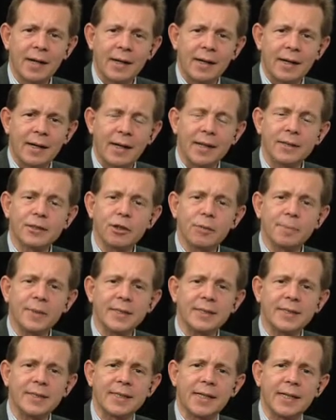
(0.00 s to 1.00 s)
Our
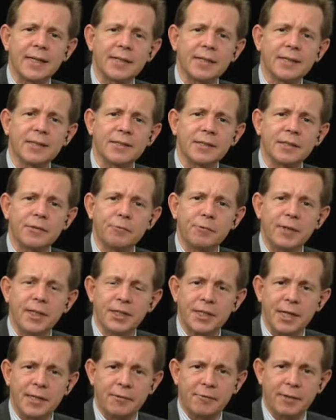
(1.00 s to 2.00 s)
topic today is the
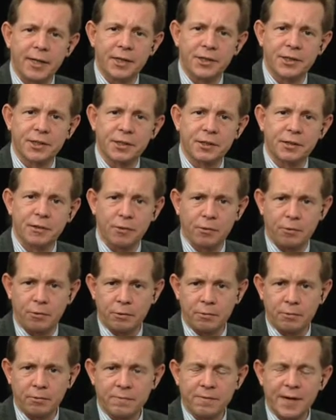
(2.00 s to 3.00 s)
regeneration
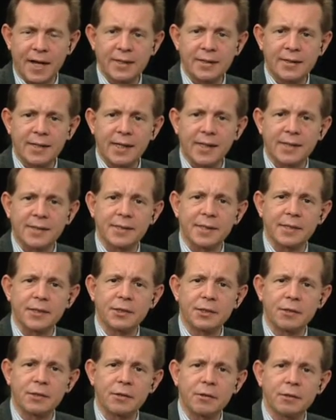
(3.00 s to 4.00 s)
or
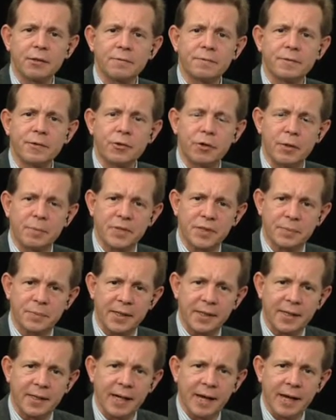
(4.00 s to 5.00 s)
vandalisation of
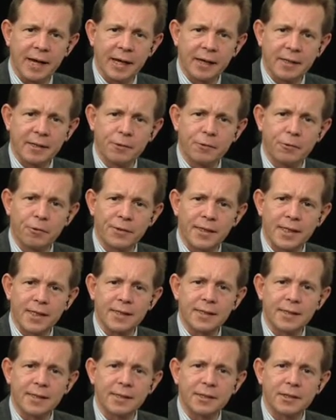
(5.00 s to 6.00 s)
Grimsby. North
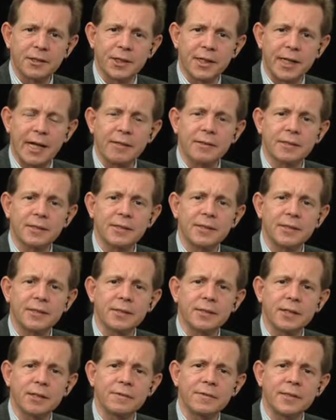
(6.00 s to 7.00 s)
East Lincolnshire Council
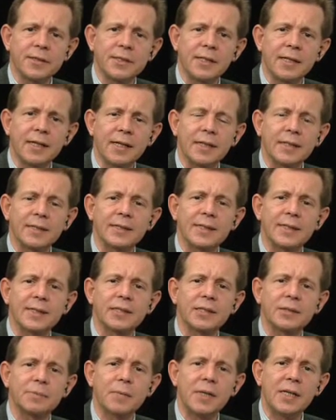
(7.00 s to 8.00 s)
is overseeing a
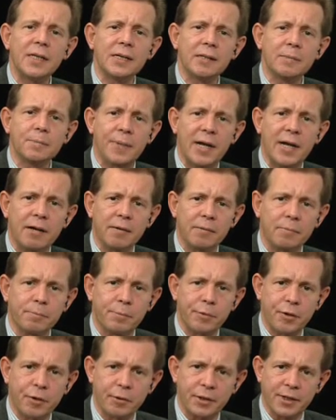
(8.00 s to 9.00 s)
£6 million
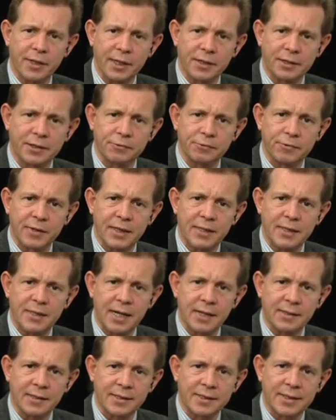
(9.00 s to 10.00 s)
project to
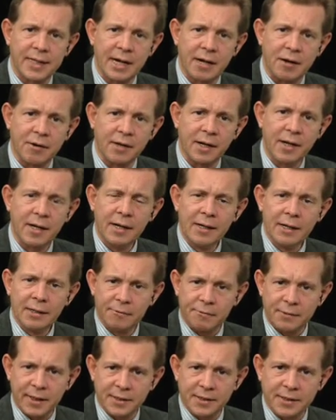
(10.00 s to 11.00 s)
redesign the town.
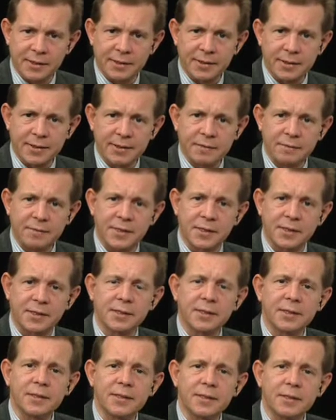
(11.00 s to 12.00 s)
Residents and
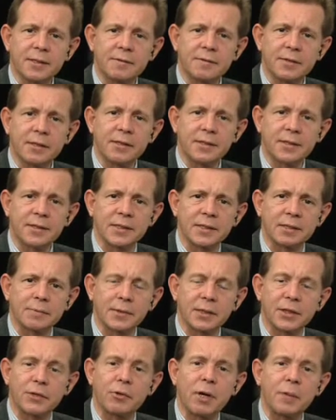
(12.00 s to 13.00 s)
visitors have noticed
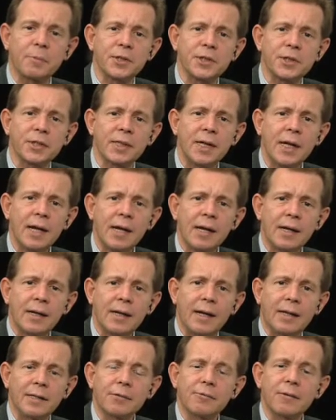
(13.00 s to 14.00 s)
some disruption
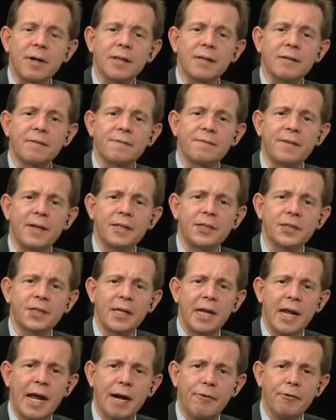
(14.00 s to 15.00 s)
and a rather
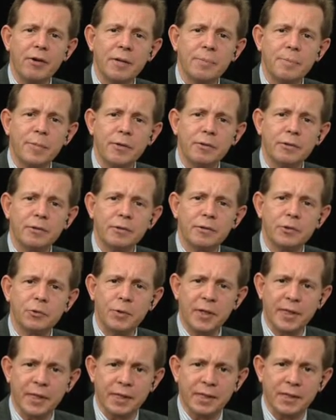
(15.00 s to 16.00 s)
fetching herringbone
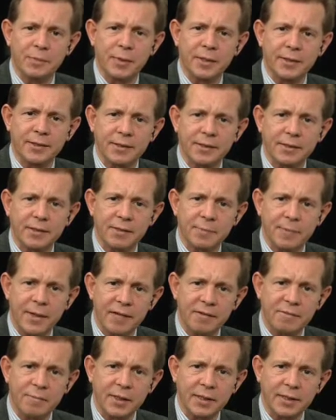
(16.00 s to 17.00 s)
tweed built into the
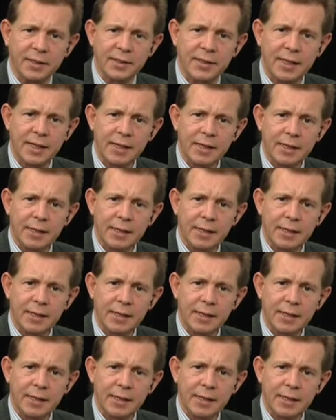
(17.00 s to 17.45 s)
pavements.